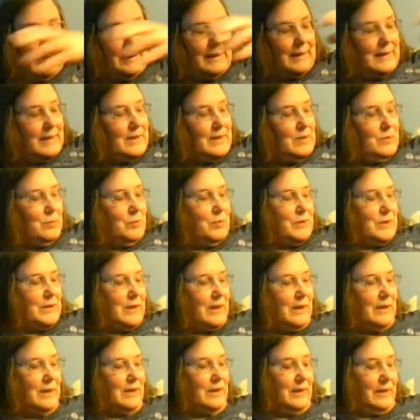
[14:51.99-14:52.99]
this was
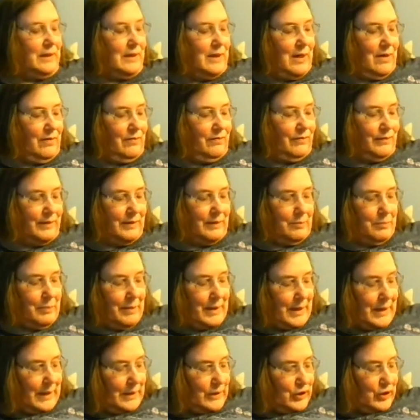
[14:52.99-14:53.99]
a lovely
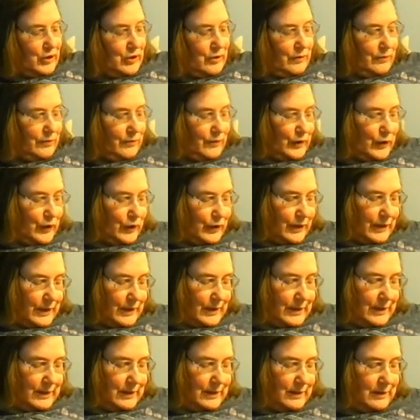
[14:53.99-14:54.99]
batch of
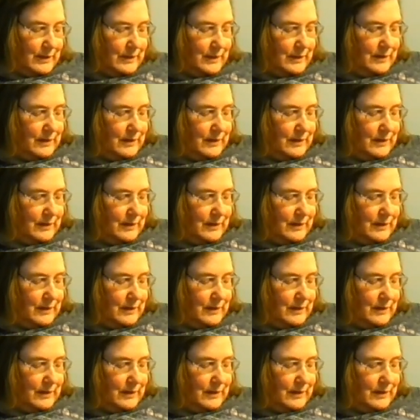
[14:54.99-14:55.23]
goodies.